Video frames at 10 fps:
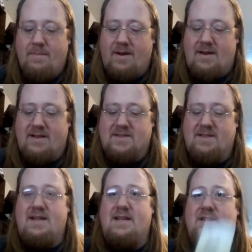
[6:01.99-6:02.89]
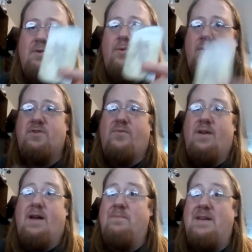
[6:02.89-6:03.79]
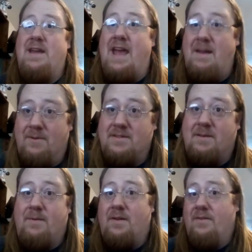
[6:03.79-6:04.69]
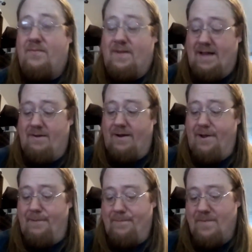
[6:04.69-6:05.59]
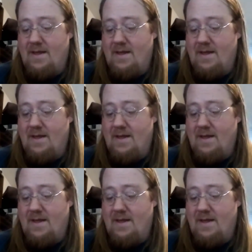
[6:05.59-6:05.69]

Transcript: But it reward you for not being able to build a flight, right?